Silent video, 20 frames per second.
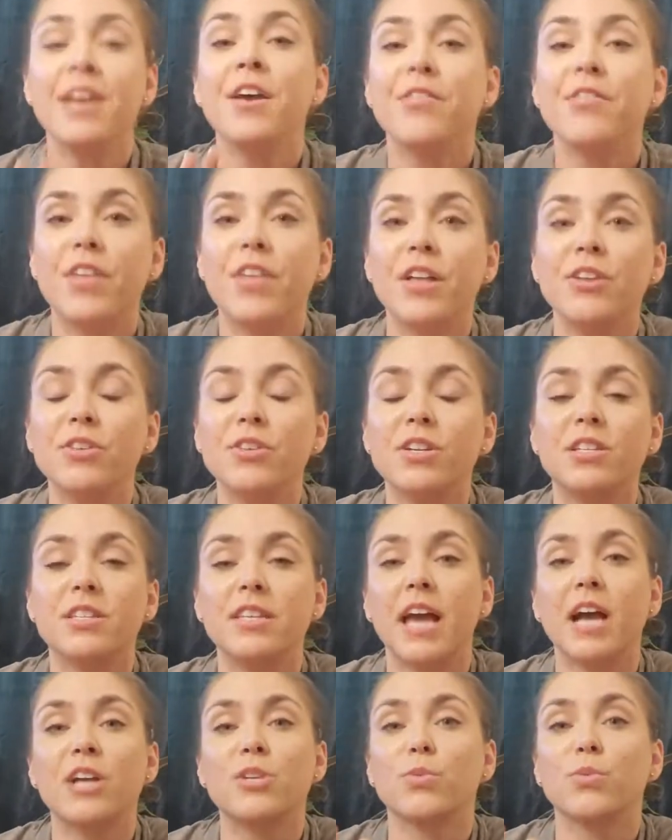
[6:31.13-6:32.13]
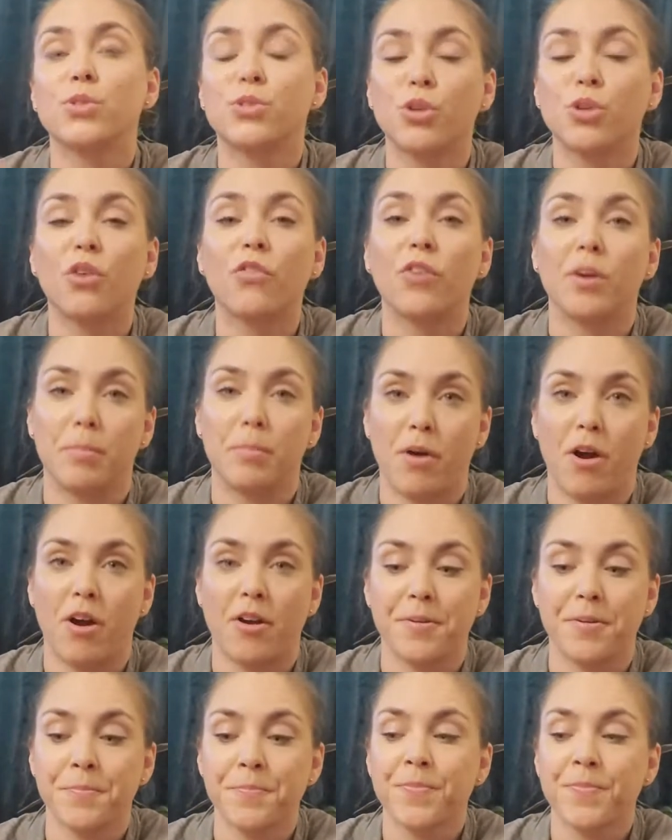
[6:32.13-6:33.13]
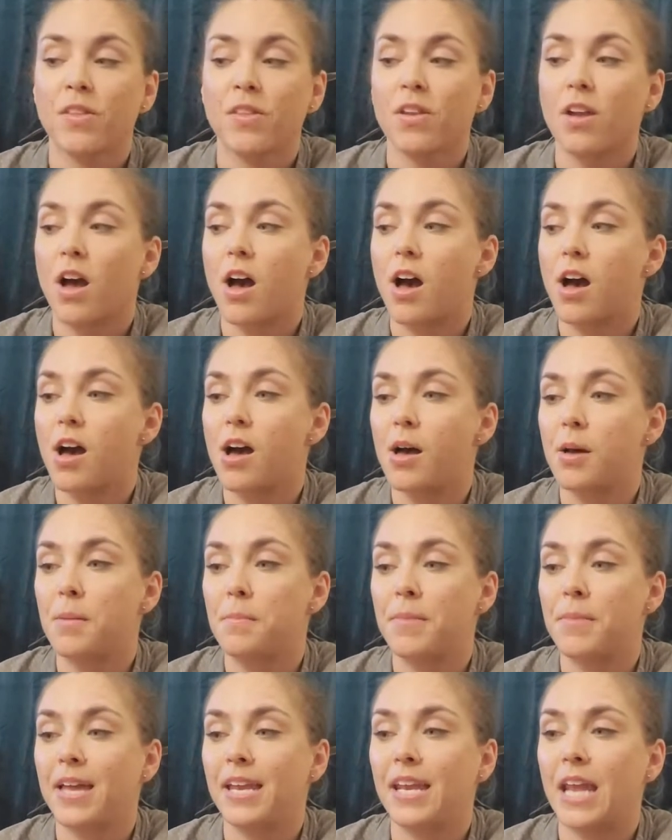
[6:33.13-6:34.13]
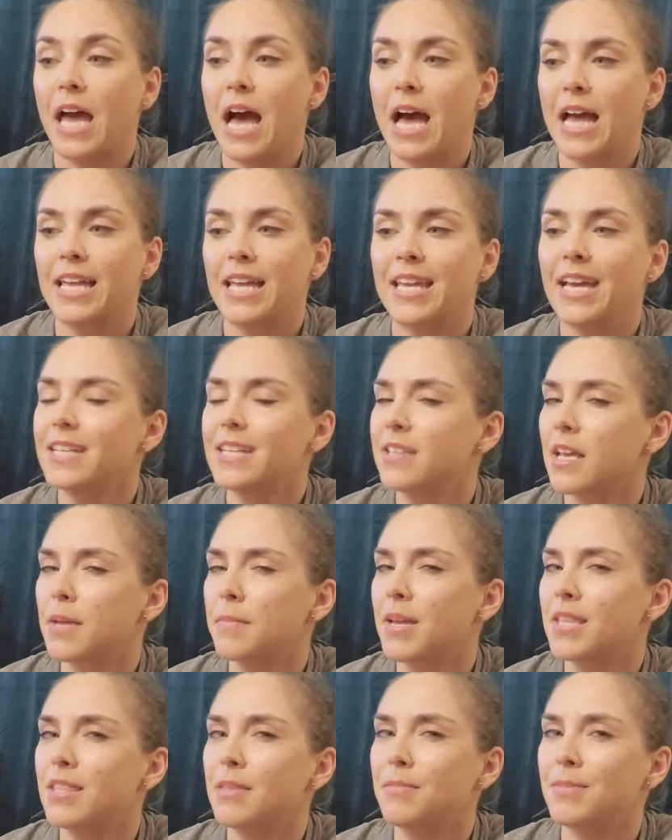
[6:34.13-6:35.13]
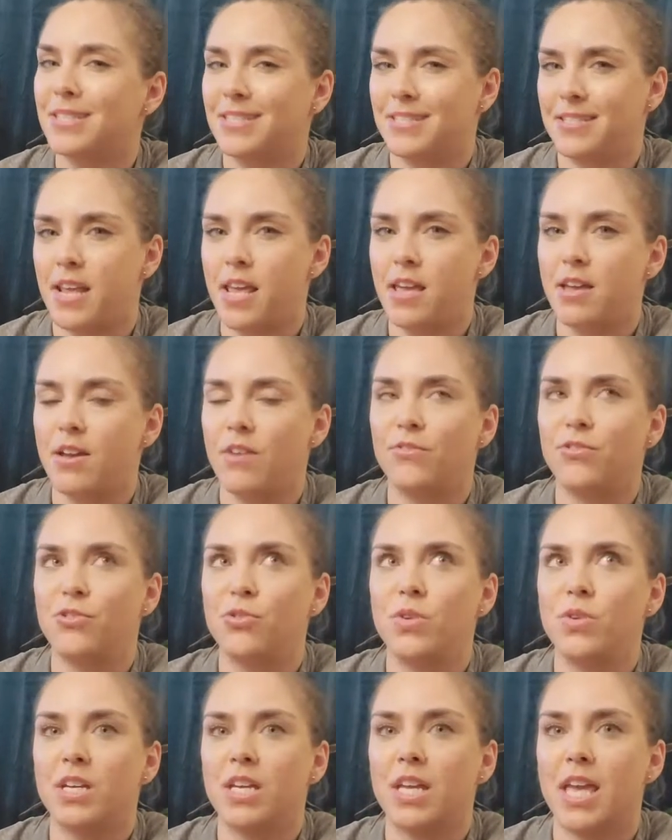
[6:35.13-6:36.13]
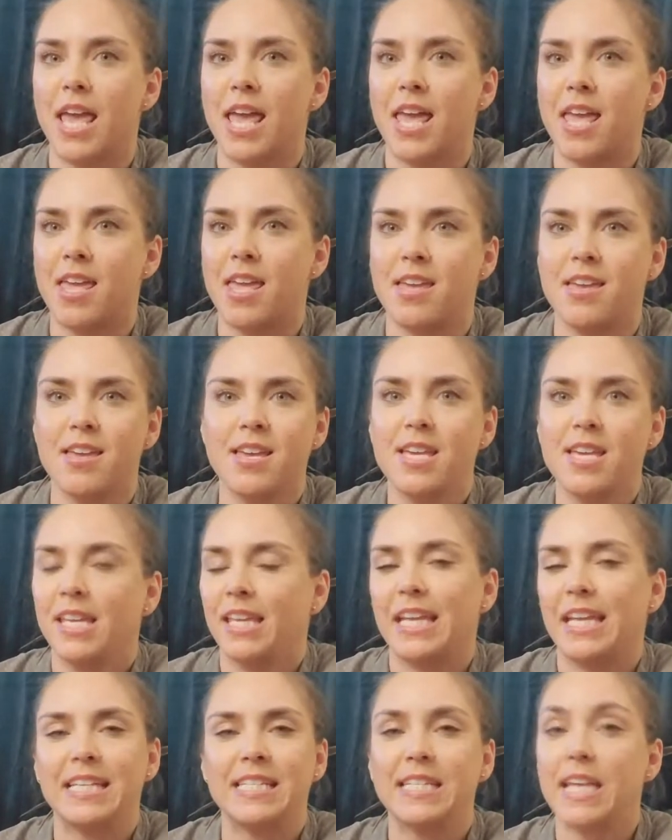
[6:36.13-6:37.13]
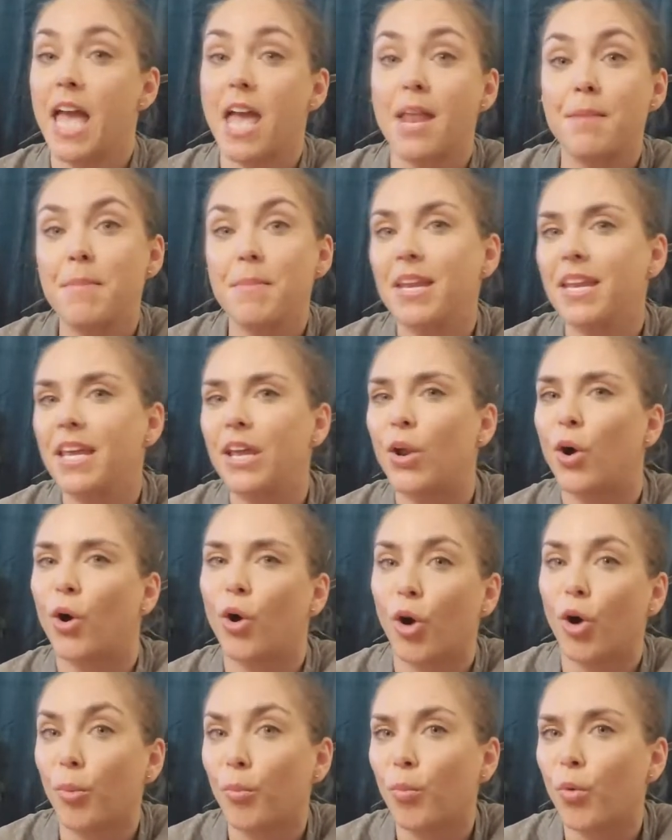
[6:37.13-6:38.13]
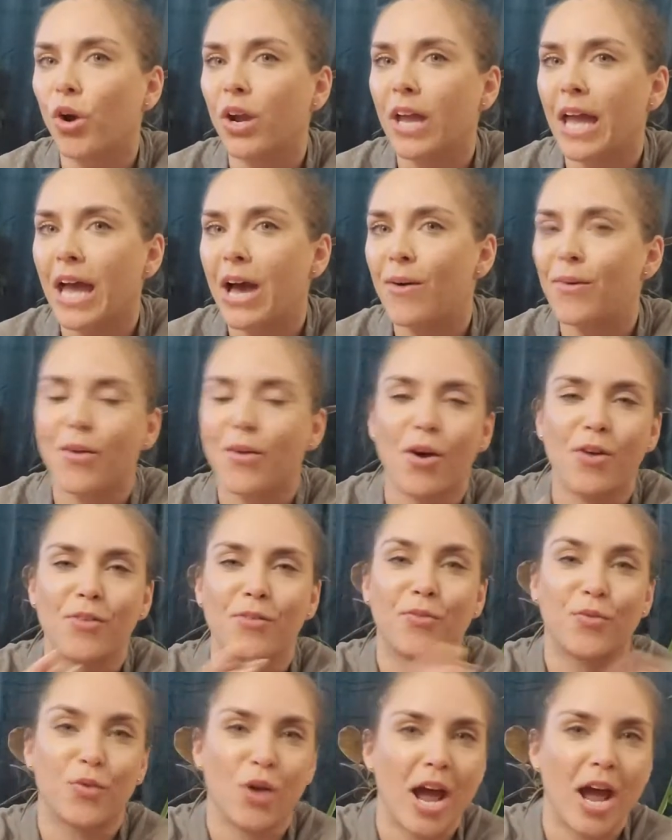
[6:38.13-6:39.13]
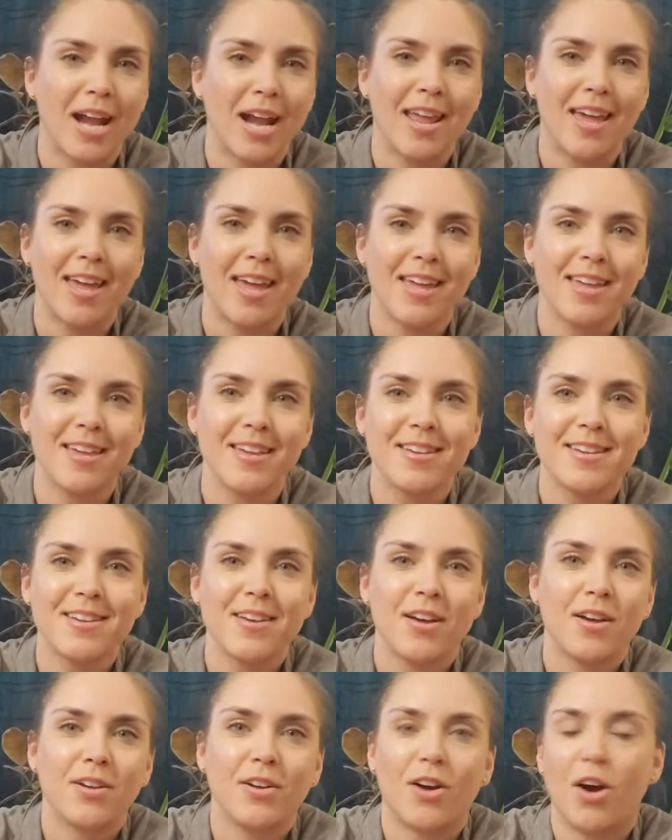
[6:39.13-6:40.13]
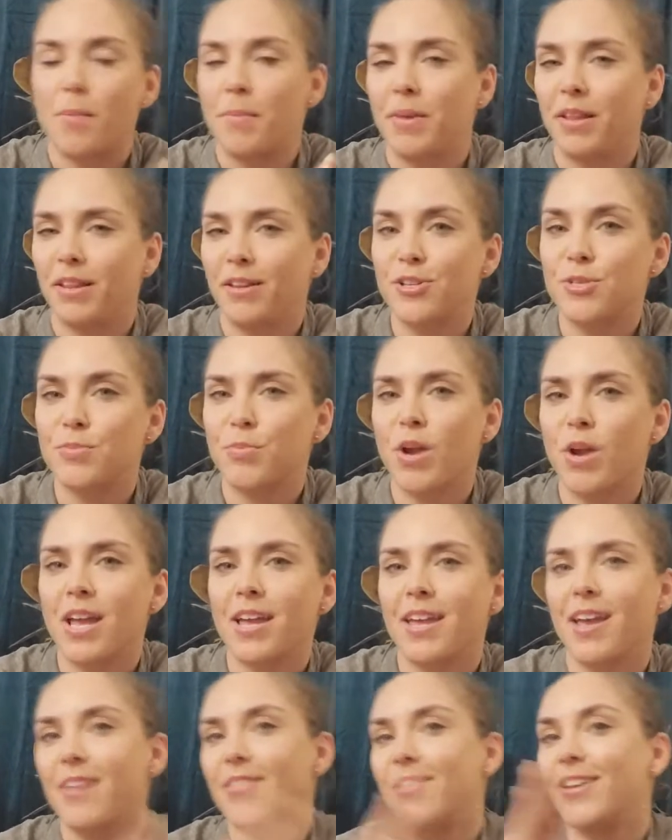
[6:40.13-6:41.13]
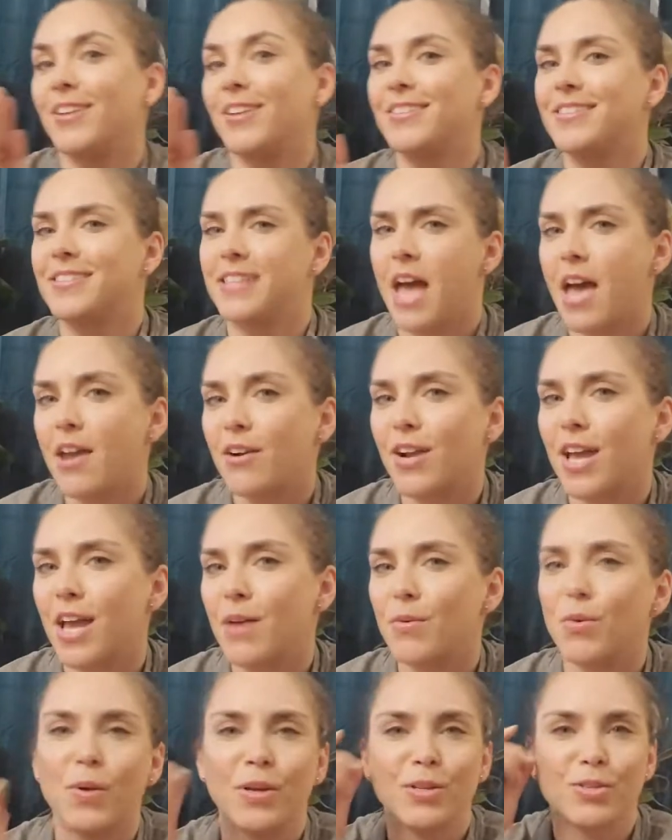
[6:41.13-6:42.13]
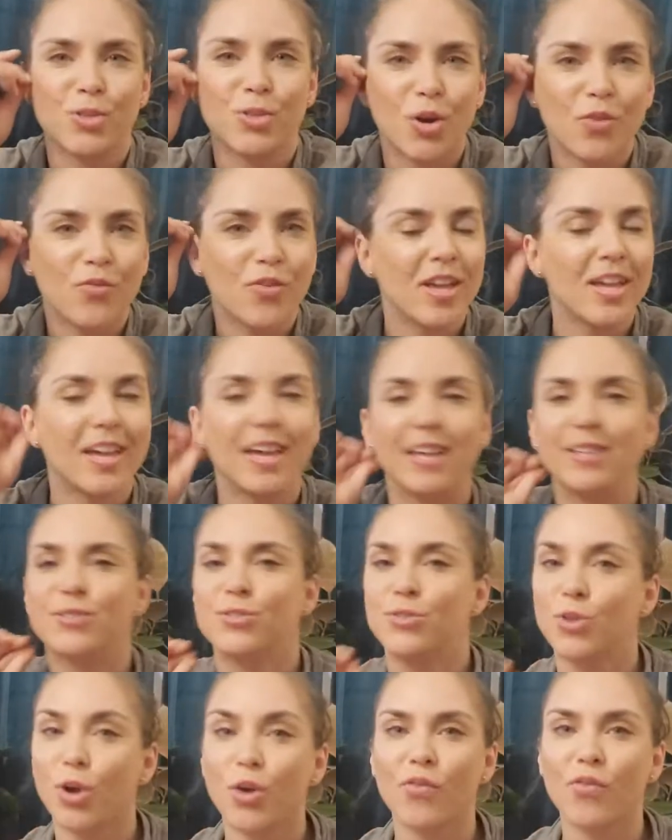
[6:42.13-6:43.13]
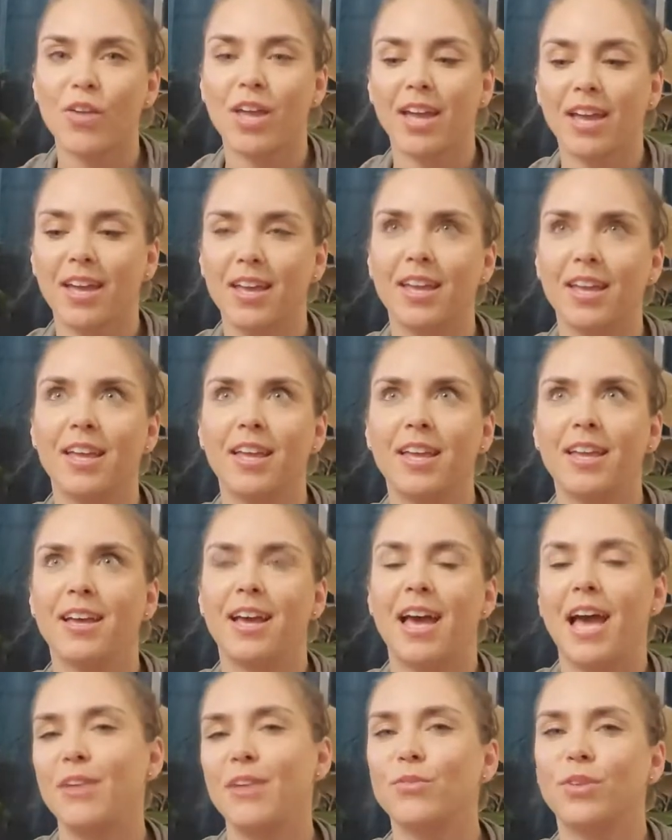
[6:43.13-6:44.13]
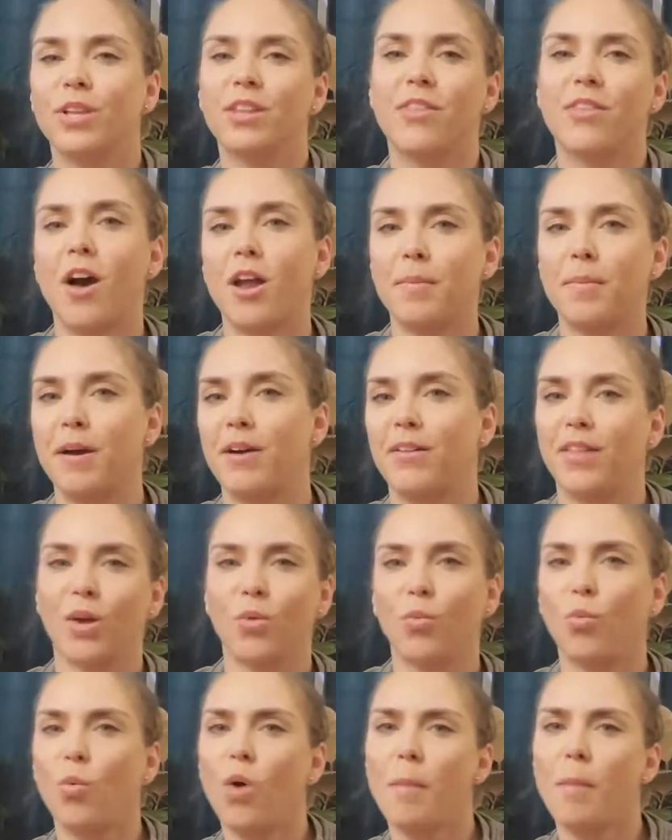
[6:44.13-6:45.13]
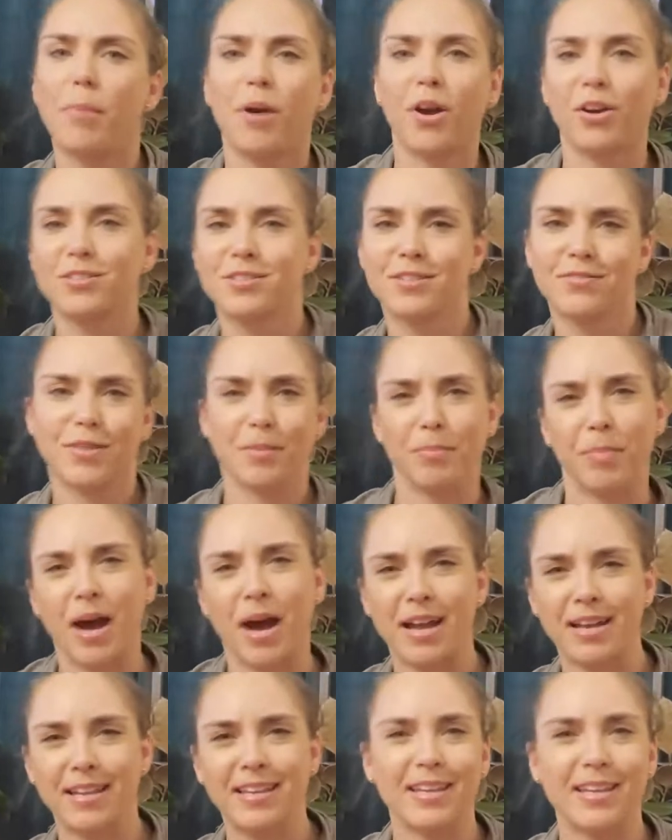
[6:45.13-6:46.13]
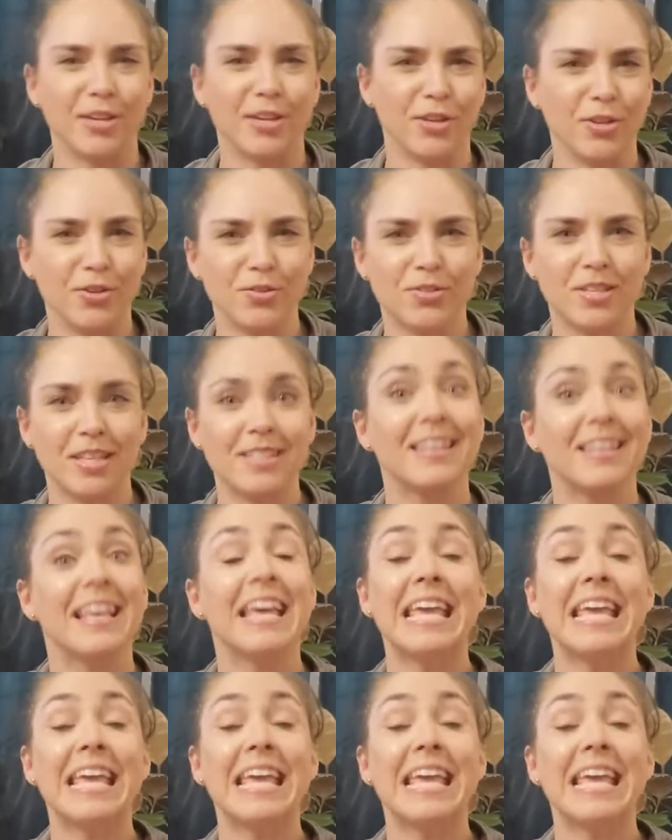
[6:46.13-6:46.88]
Then you get to the actual surfing part, and I guess I made the mistake of doing a like 10-minute arm workout on Friday on my lunch break, and then on Saturday we went surfing. And surfing, I hadn't really thought about like what parts of the body it uses.